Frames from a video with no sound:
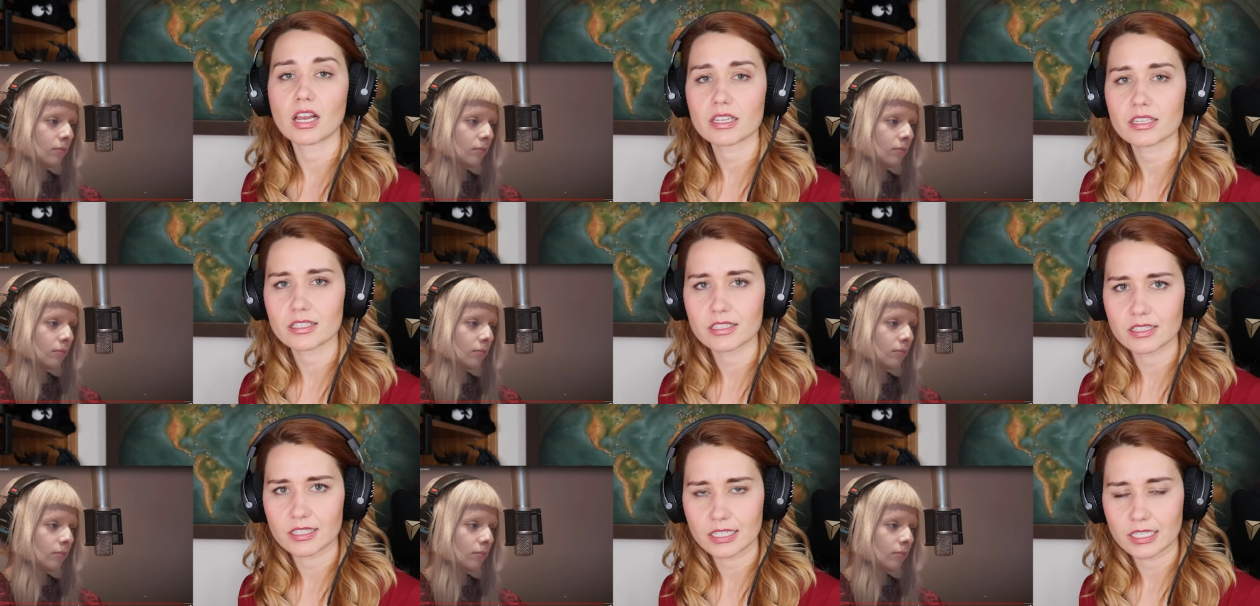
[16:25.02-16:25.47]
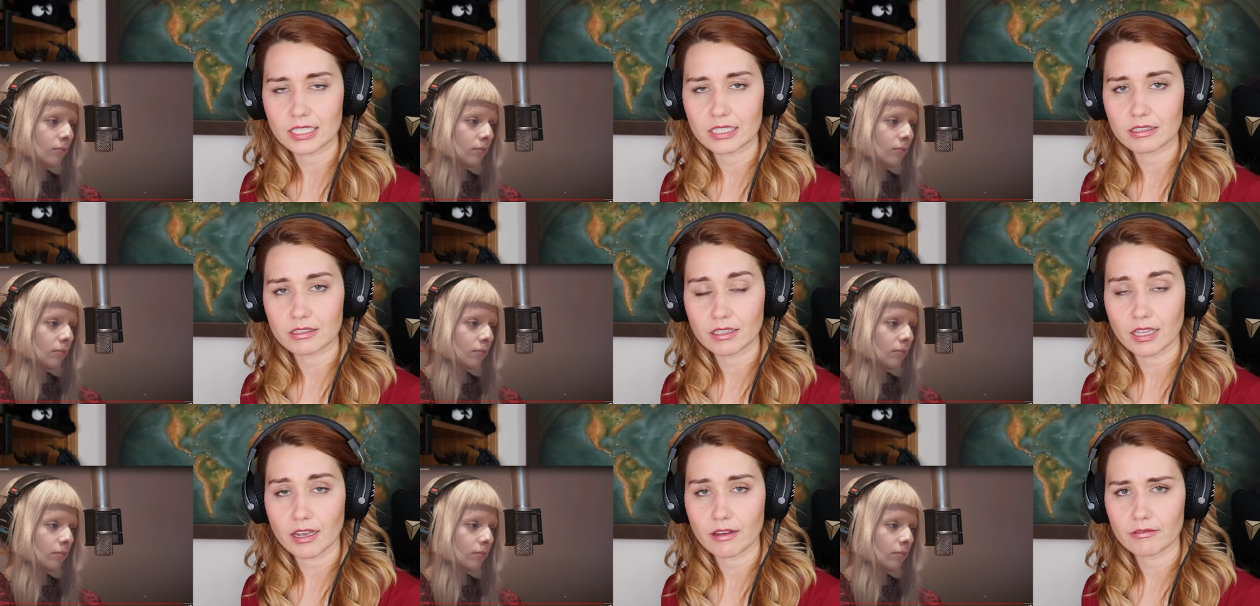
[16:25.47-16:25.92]
Speaker 1: lost
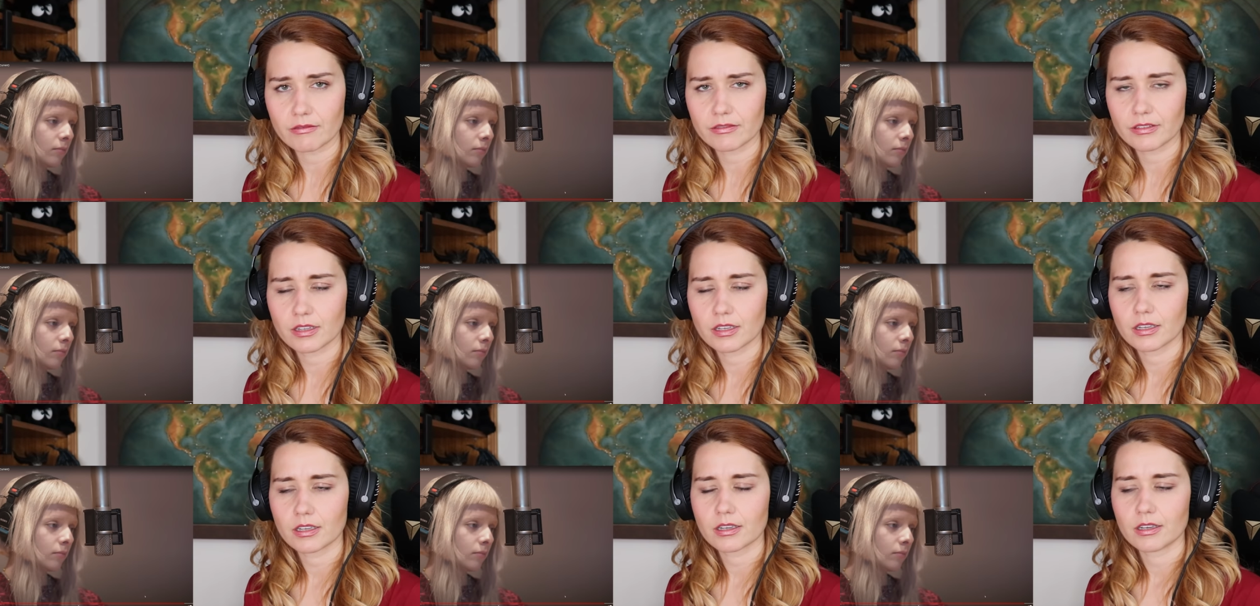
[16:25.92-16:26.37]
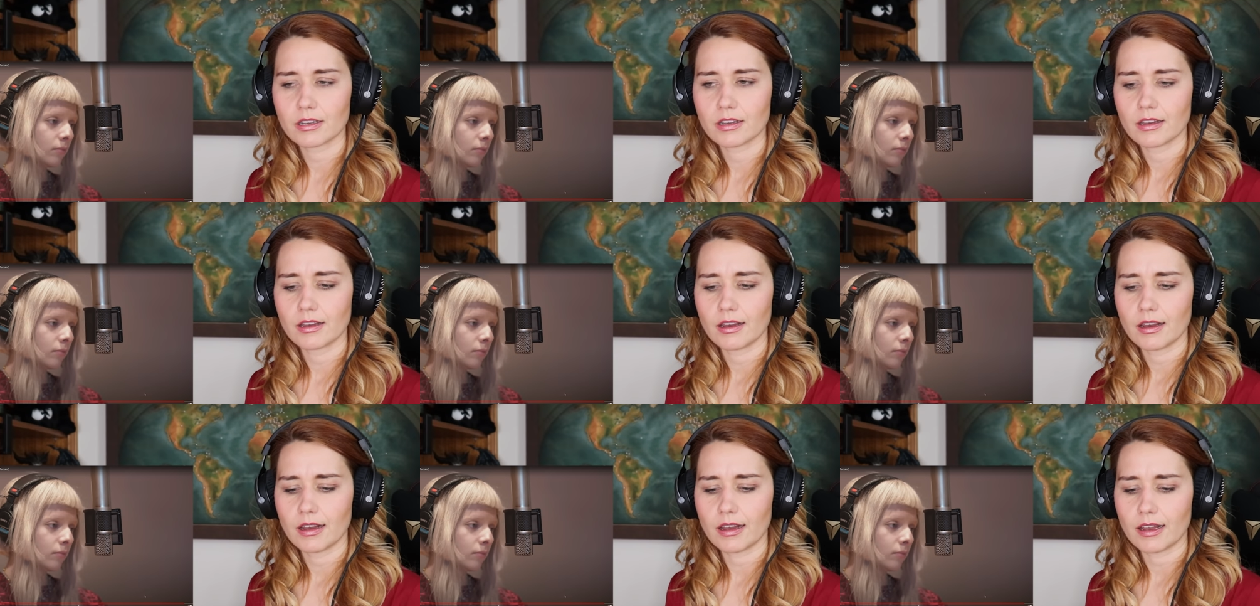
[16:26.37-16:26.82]
in love,
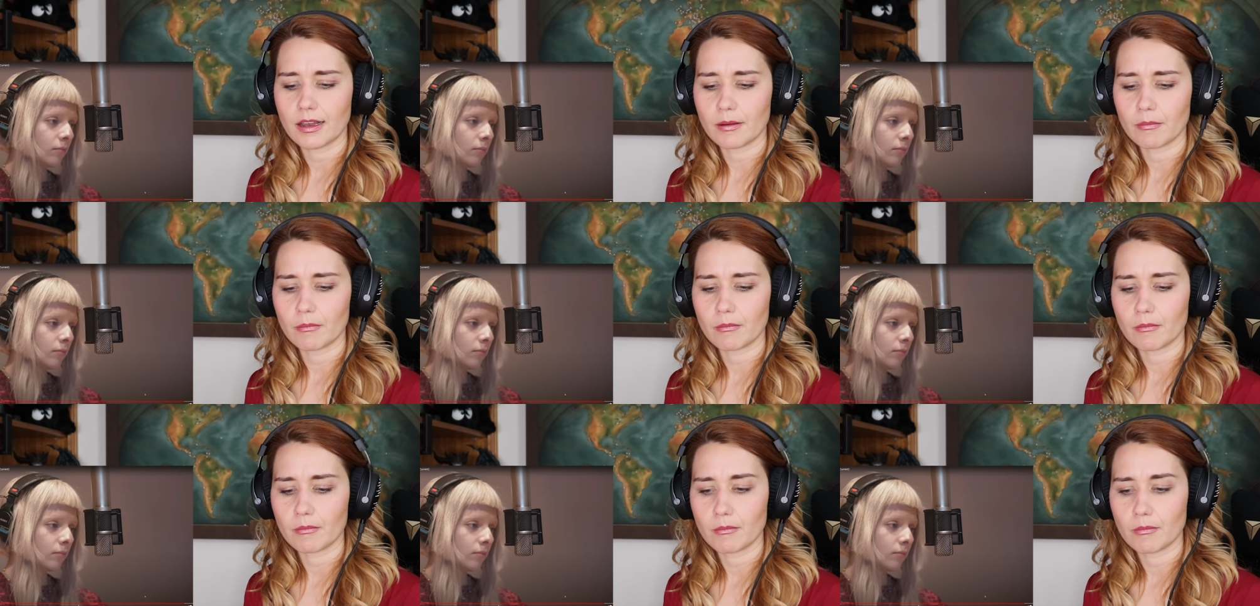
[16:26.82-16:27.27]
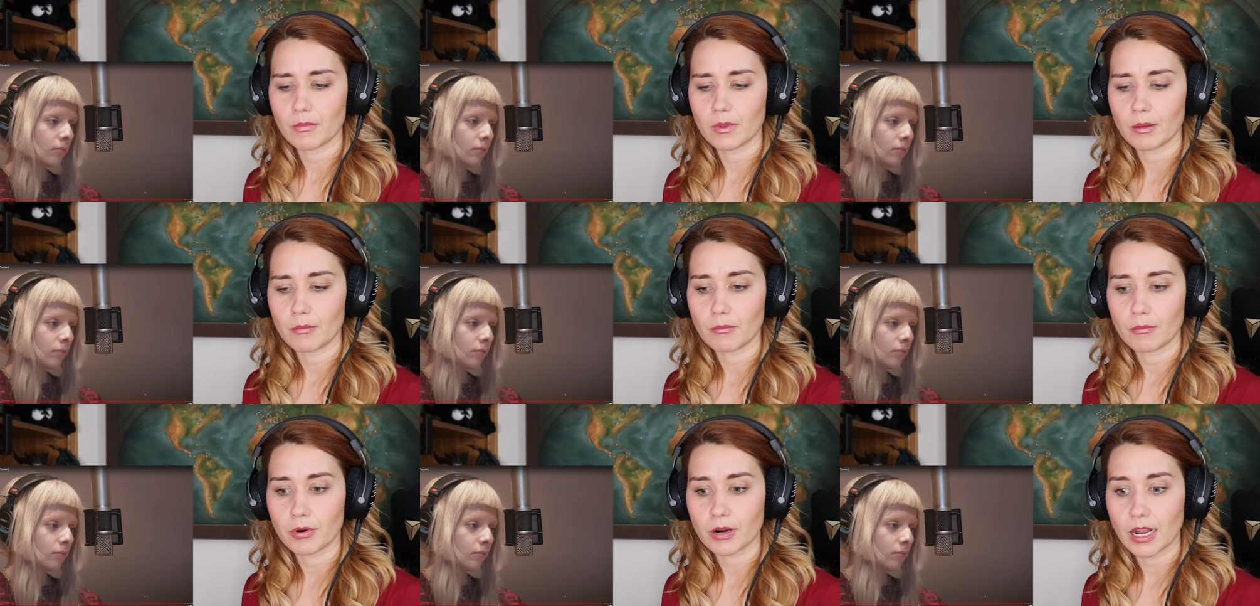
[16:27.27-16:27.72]
um,
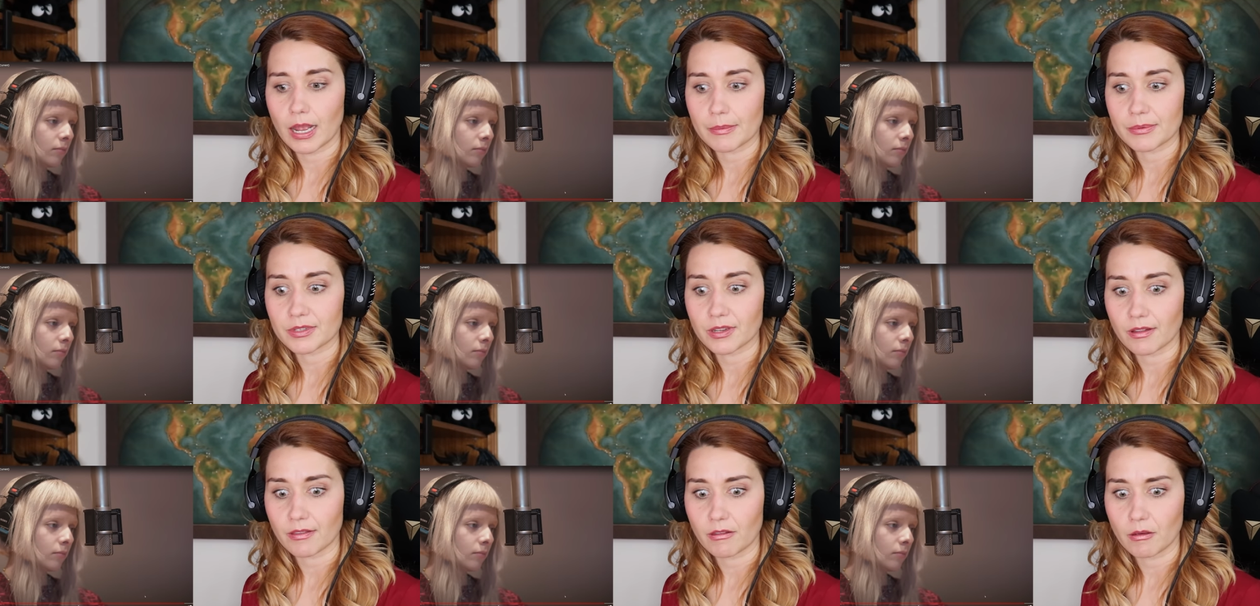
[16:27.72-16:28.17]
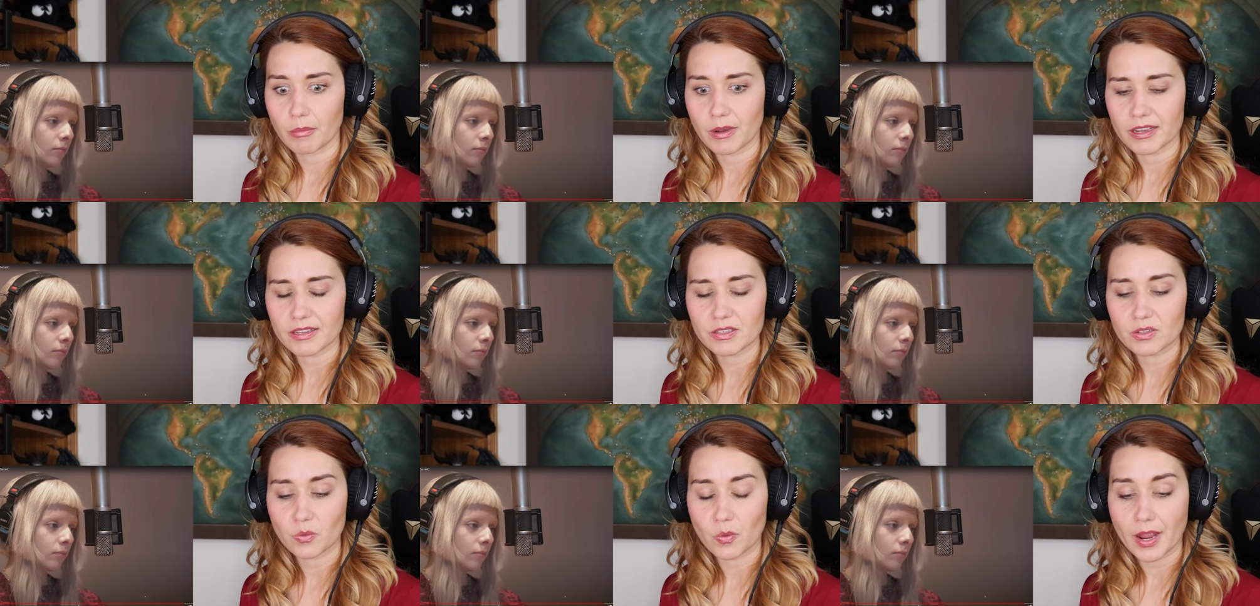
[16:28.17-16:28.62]
perhaps not in the
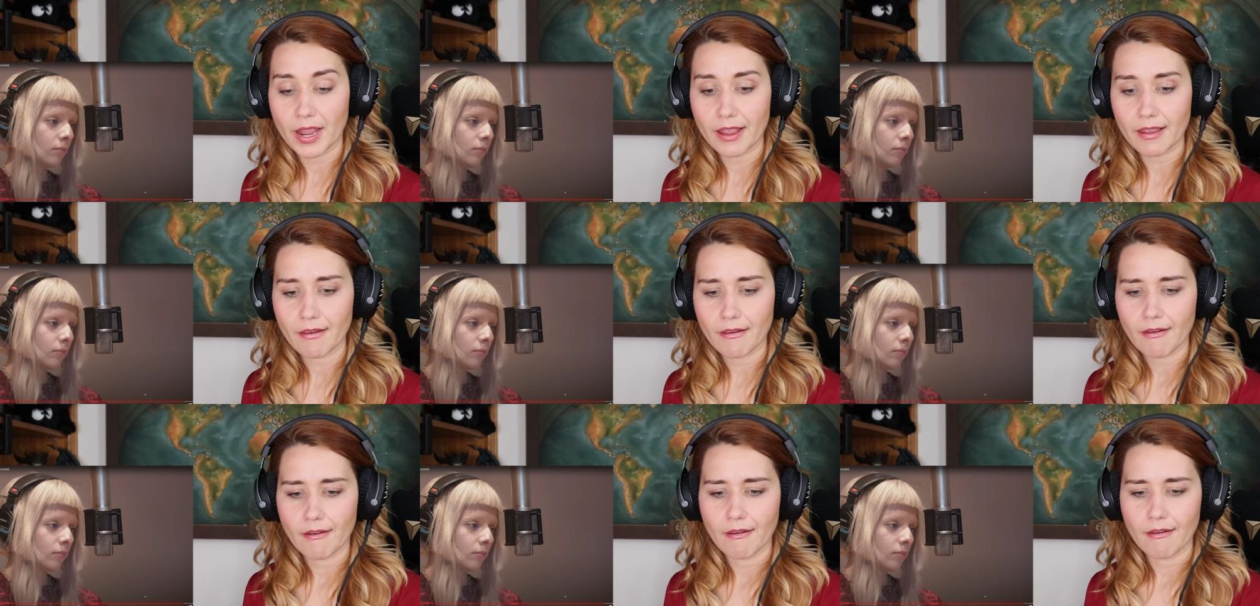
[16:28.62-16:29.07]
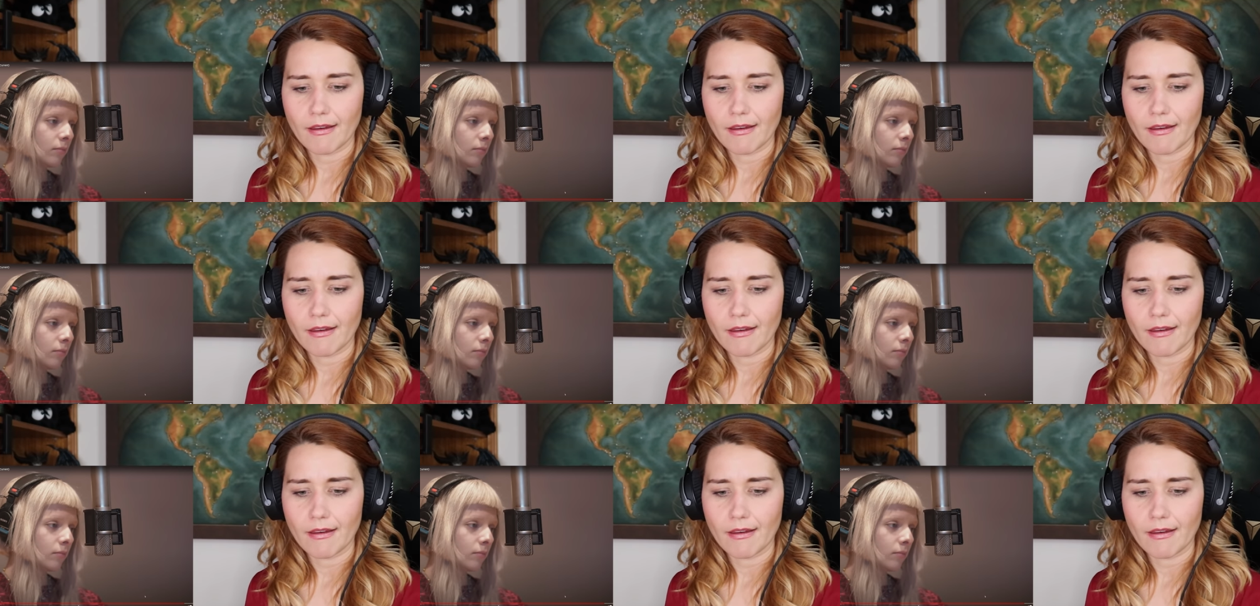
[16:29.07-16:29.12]
best way.